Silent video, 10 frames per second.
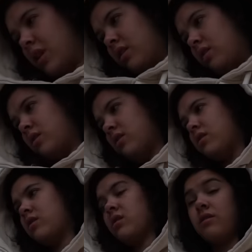done.
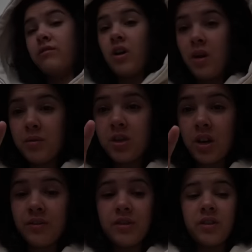Almost
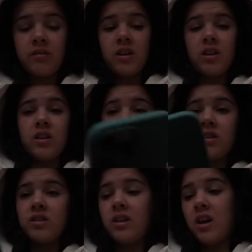got everything ready.
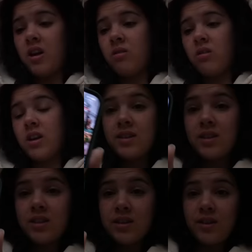It's now
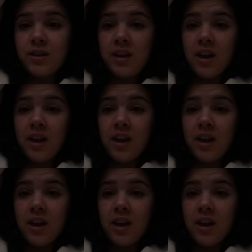6:30